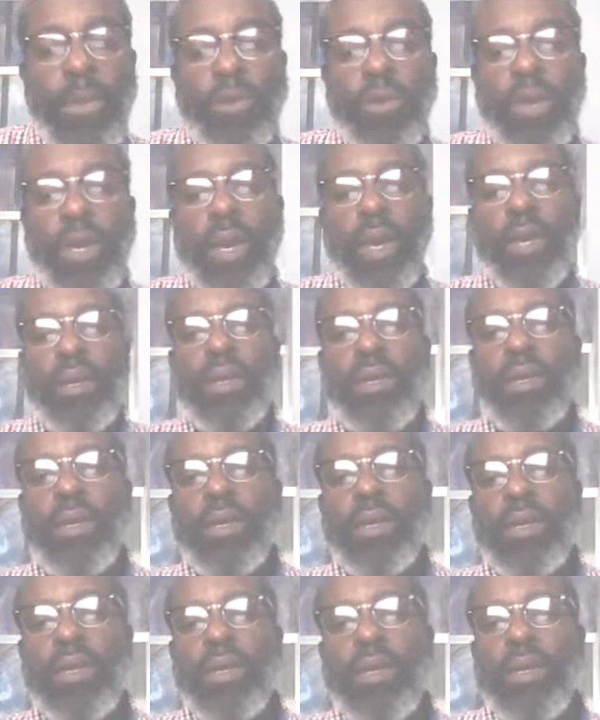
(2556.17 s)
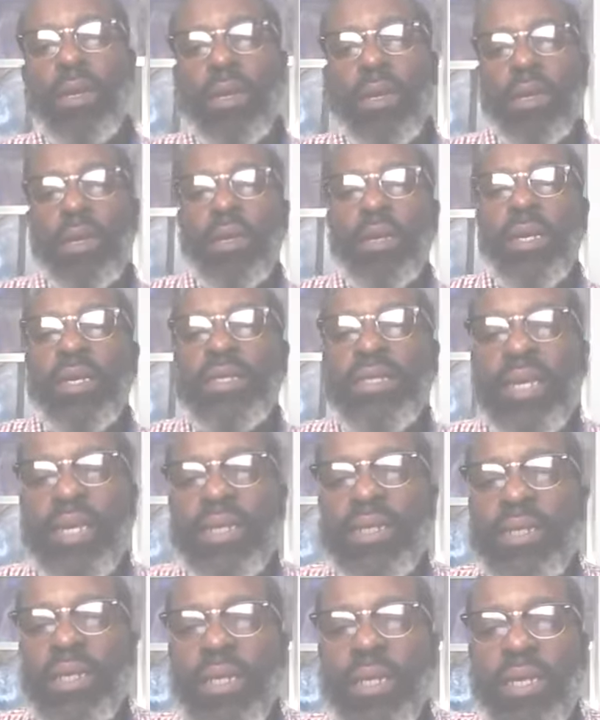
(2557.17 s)
Okay. It
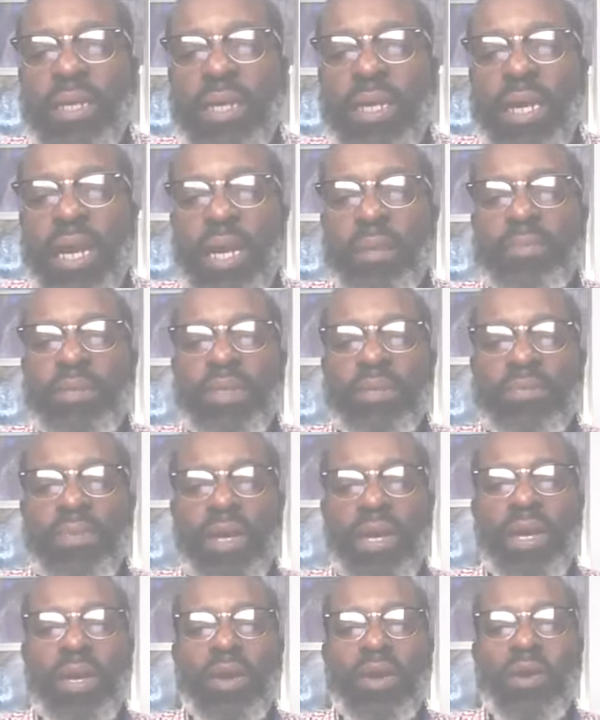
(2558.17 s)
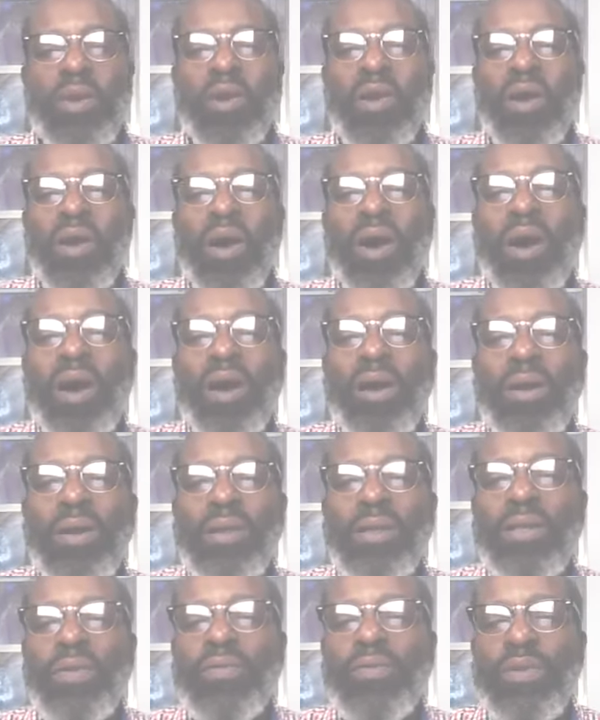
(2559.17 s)
says, Come to me,
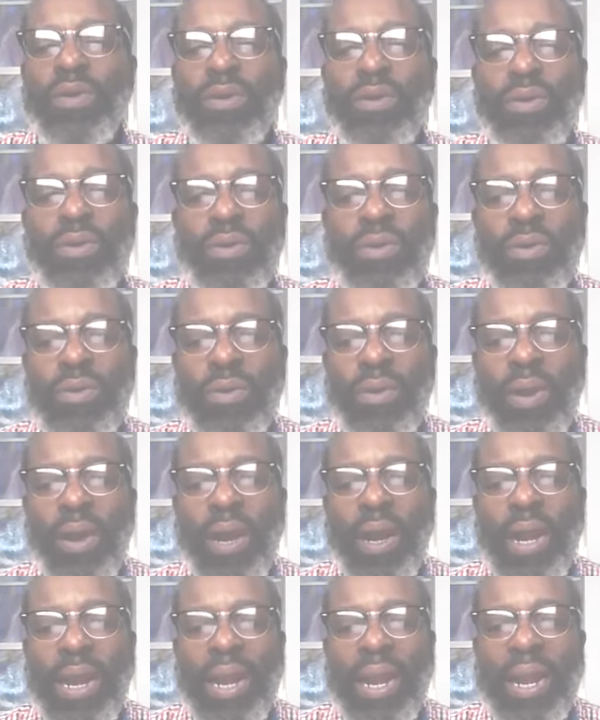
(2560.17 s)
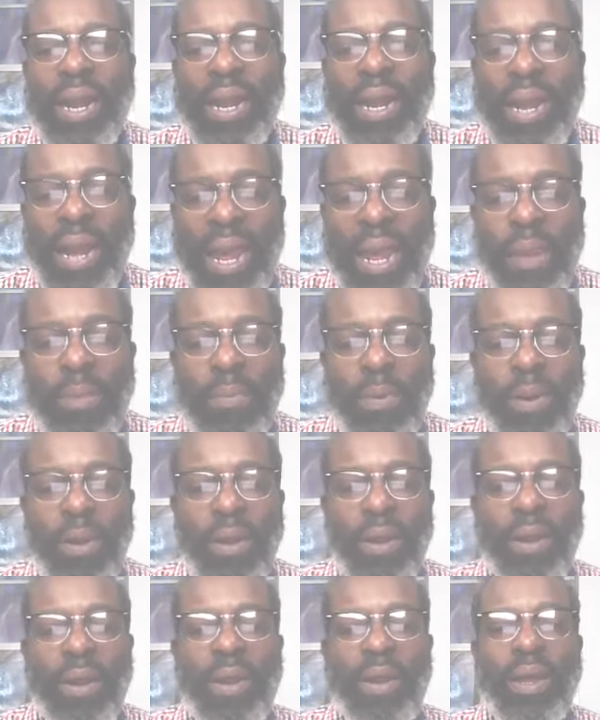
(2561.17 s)
all of you who are labor
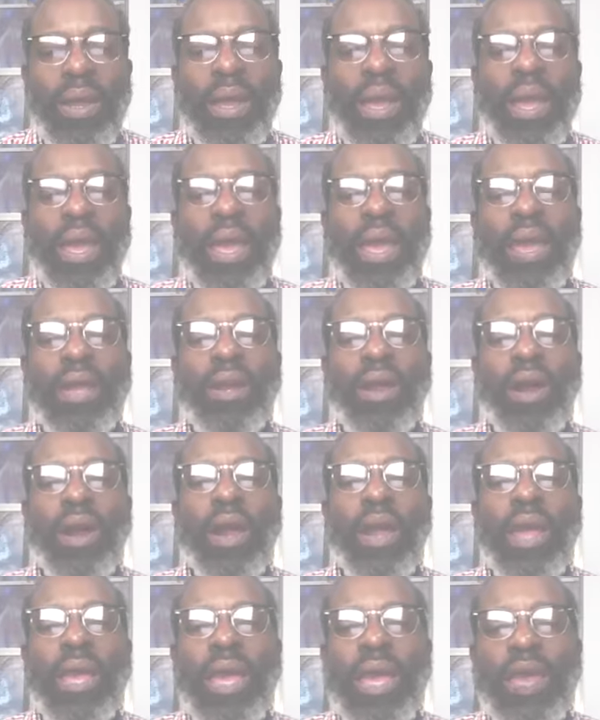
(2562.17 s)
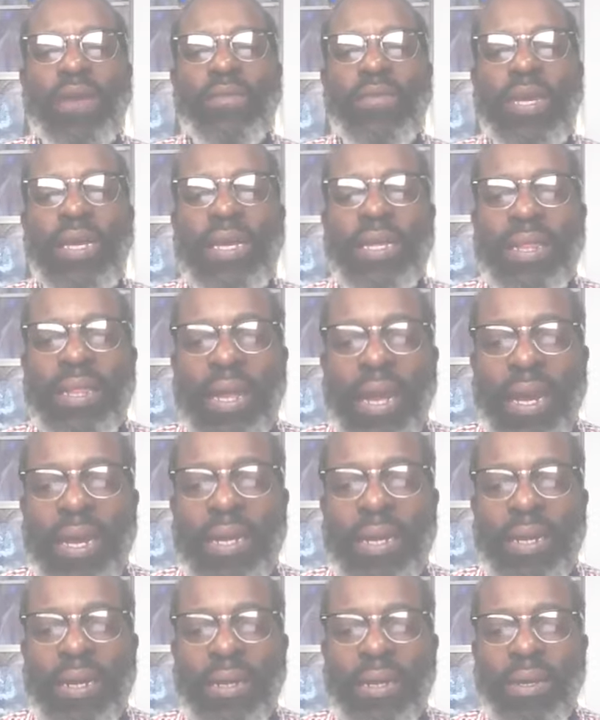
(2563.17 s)
and are heavy
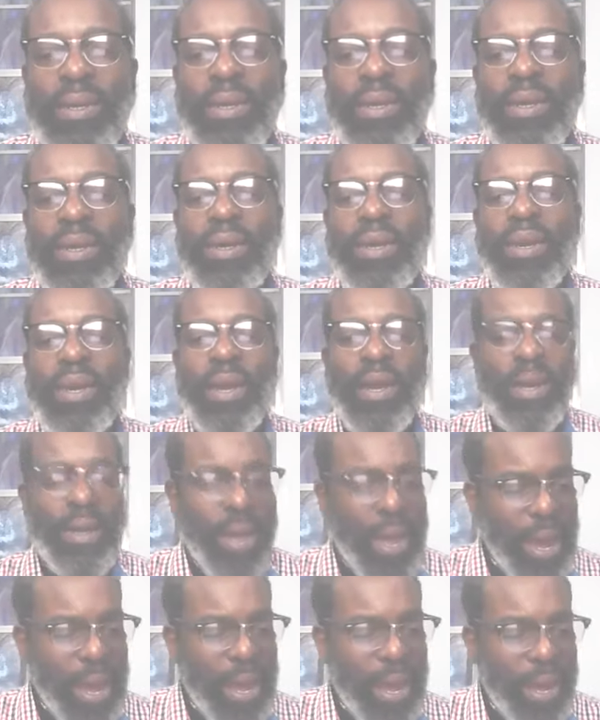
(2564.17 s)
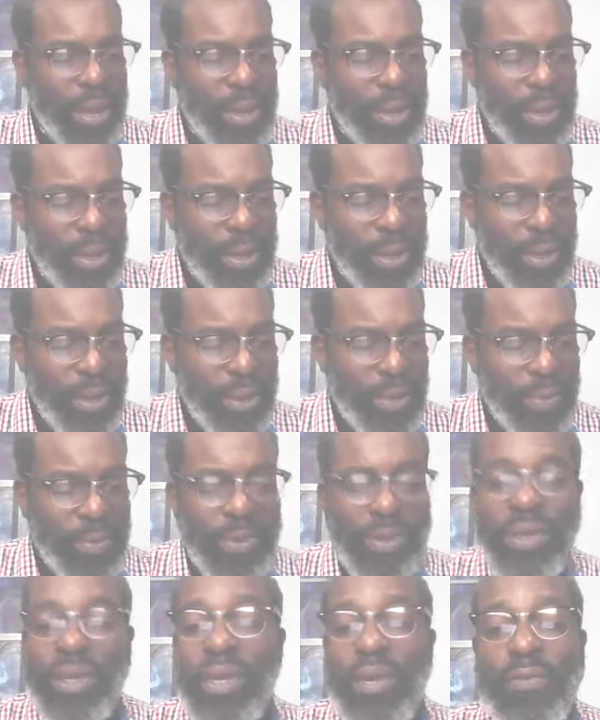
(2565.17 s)
laden, and I will
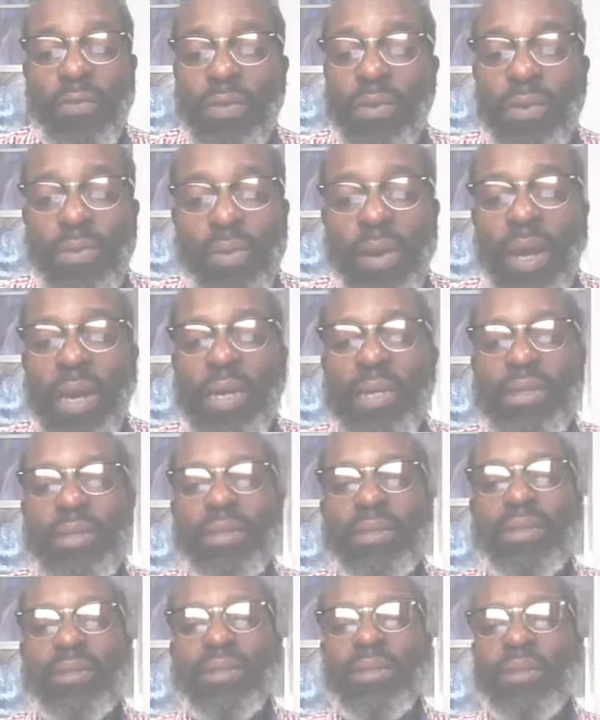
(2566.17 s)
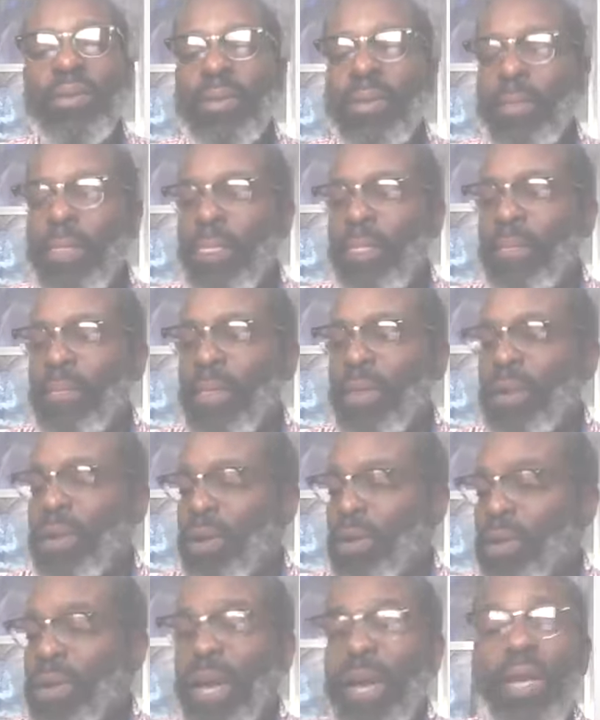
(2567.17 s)
give you rest.
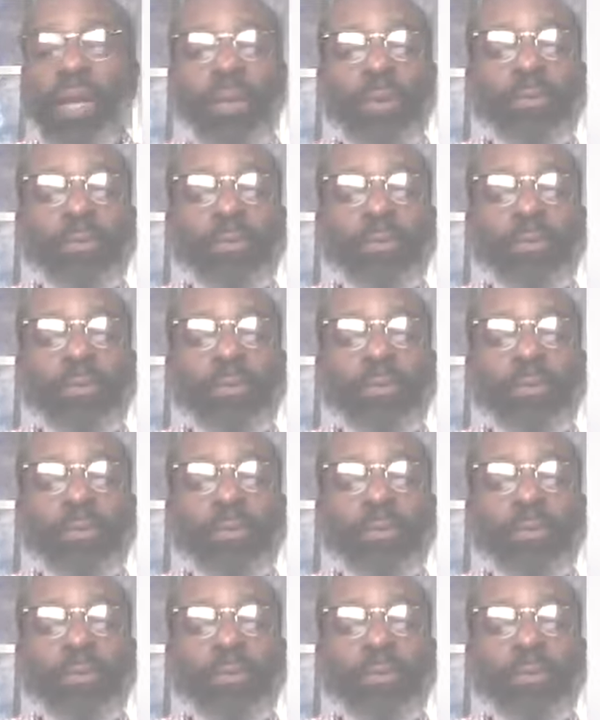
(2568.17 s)
Okay.